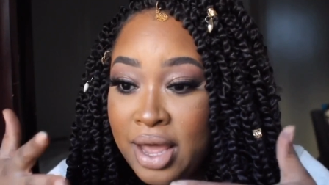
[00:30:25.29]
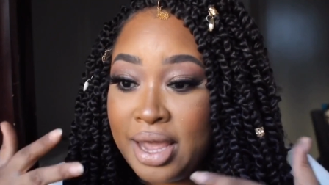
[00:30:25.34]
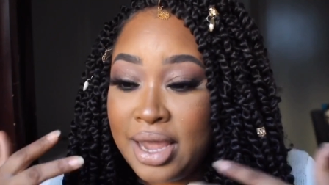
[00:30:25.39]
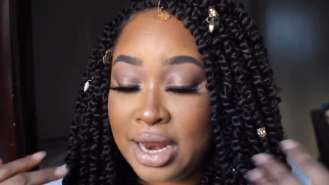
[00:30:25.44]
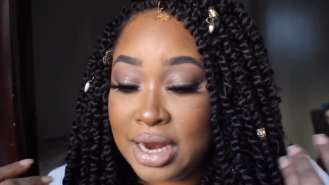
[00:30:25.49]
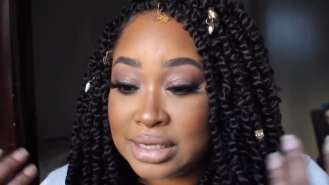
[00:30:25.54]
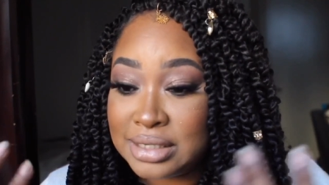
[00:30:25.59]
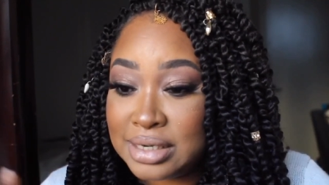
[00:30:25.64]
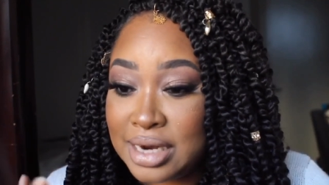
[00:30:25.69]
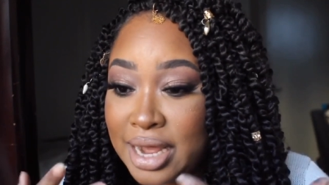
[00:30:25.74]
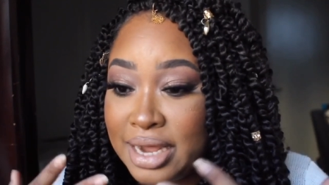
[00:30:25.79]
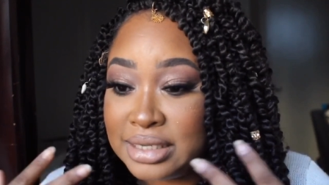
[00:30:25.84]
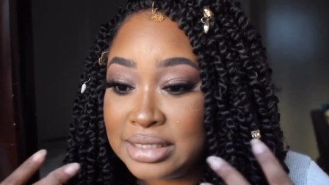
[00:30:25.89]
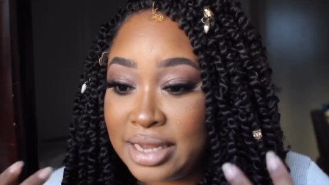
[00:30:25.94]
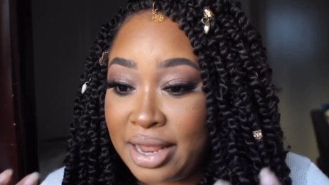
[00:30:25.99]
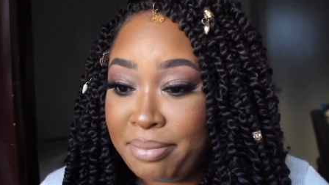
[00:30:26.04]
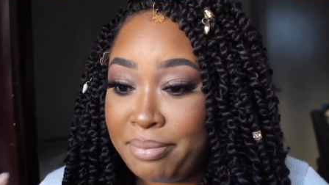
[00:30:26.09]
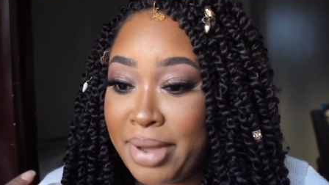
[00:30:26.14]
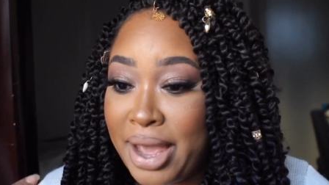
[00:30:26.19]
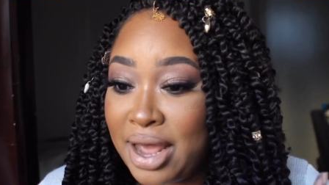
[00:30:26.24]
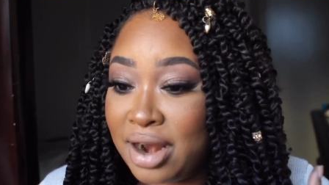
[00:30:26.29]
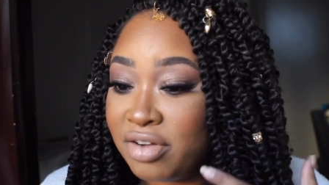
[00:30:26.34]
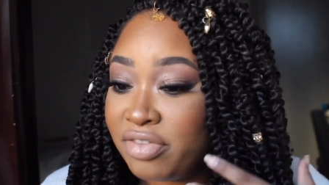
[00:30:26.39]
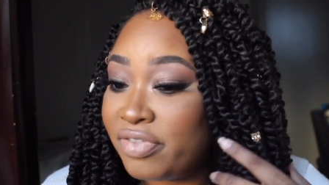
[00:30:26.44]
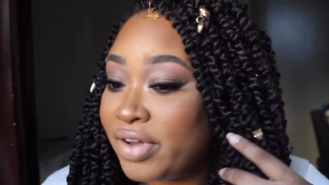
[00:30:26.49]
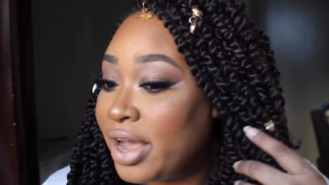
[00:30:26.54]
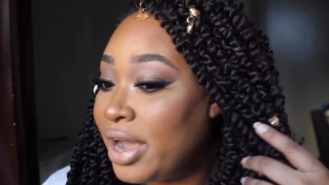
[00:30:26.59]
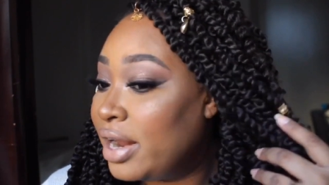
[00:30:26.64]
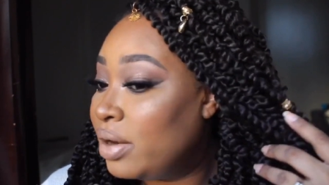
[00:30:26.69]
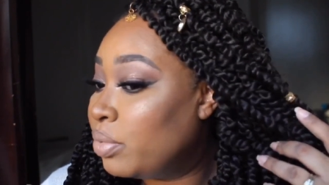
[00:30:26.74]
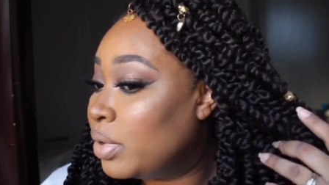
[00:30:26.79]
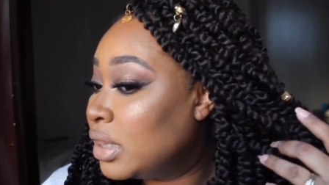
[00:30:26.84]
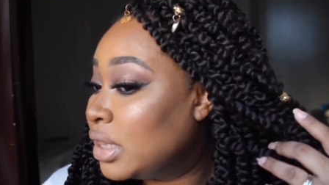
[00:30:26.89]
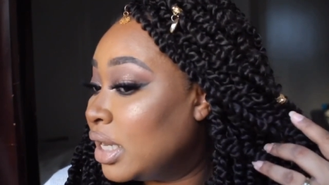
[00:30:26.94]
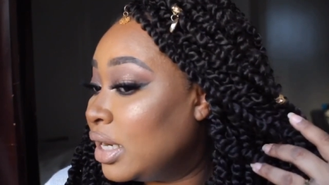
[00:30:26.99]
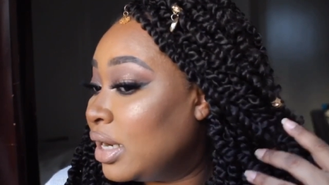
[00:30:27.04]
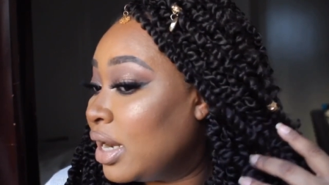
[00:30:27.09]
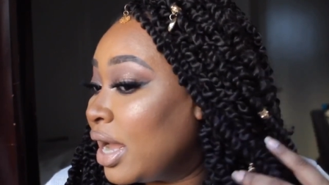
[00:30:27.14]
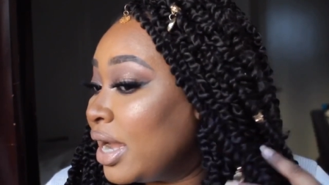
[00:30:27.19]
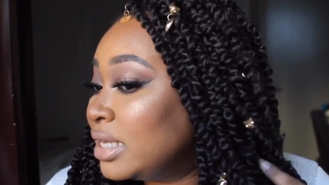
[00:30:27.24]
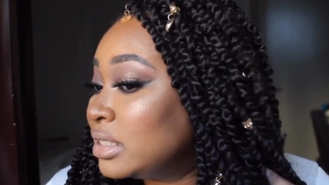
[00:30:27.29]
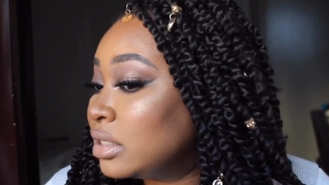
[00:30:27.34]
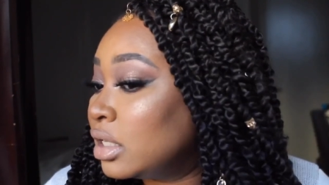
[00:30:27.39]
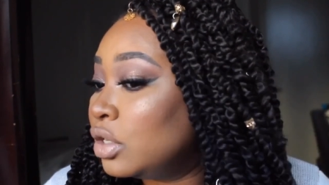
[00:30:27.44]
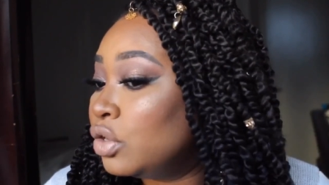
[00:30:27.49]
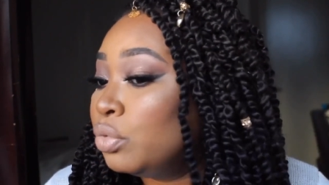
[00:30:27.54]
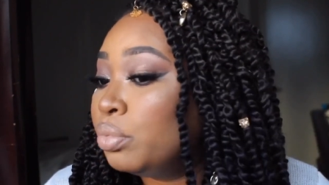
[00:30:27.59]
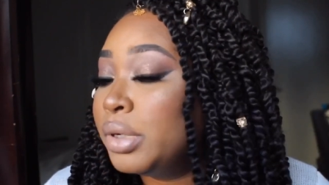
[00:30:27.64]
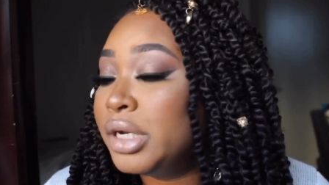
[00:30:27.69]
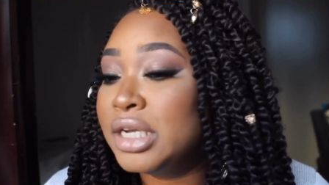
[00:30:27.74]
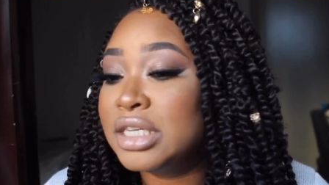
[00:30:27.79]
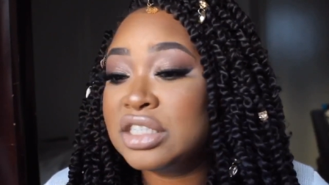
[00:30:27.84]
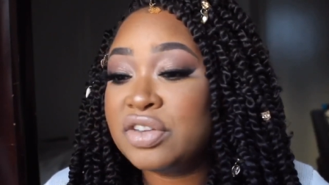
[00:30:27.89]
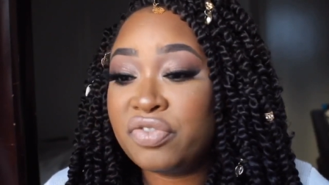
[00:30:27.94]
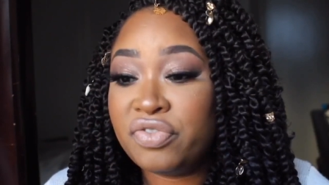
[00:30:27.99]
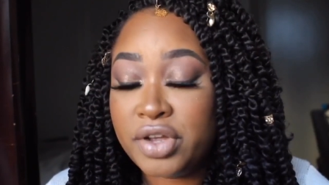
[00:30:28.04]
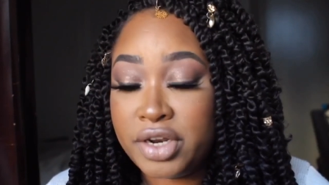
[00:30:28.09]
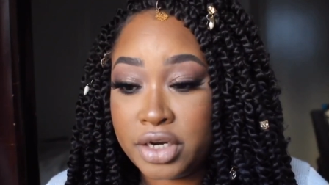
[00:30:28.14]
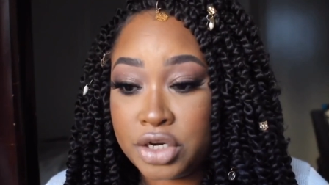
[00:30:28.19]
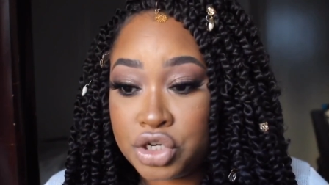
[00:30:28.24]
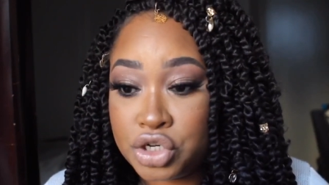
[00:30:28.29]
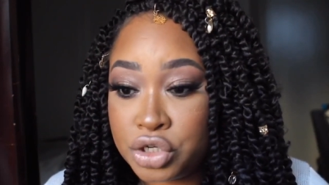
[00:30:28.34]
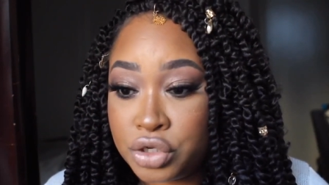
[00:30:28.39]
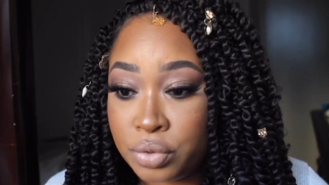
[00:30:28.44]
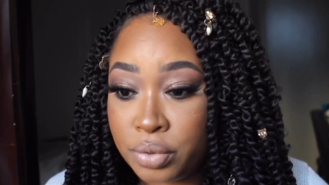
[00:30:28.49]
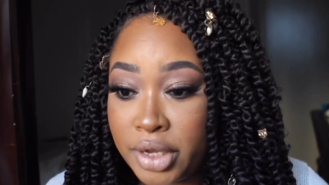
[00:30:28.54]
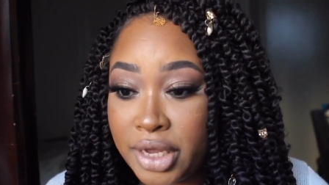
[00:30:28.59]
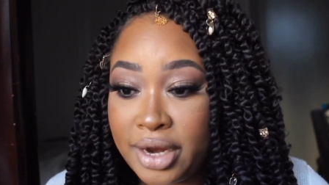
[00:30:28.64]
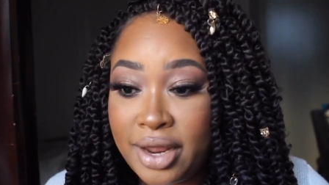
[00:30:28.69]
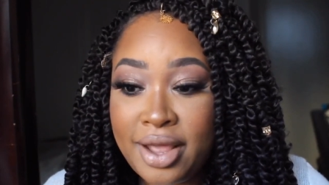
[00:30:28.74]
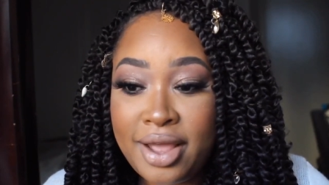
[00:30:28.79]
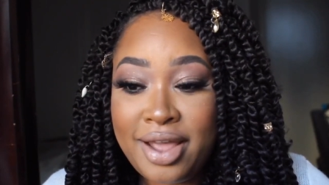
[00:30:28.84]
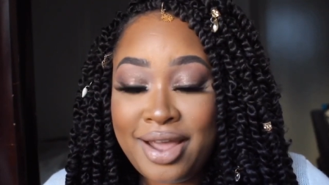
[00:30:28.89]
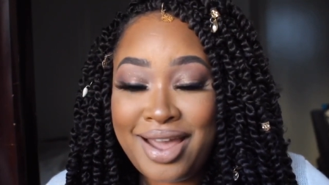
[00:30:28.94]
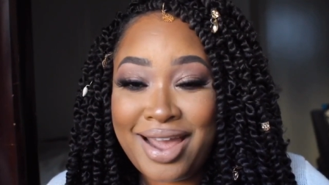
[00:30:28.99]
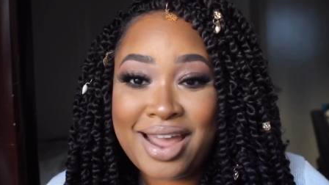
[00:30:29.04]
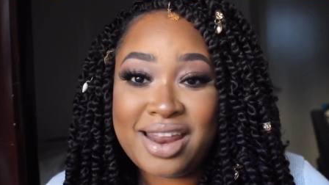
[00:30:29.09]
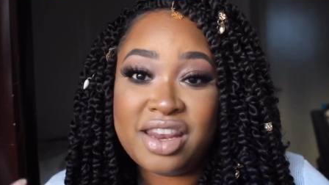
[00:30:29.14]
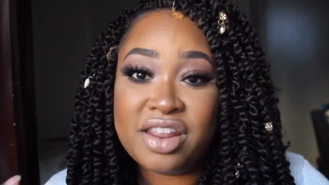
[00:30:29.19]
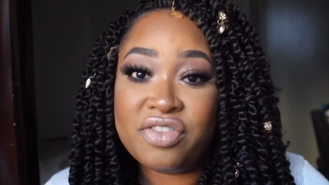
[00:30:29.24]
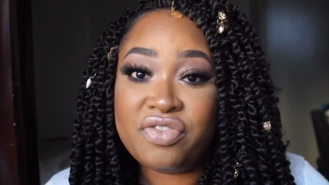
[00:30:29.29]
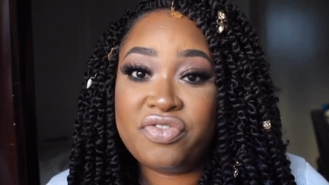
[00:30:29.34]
It's nice and mattified with a nice luminous finish to it, and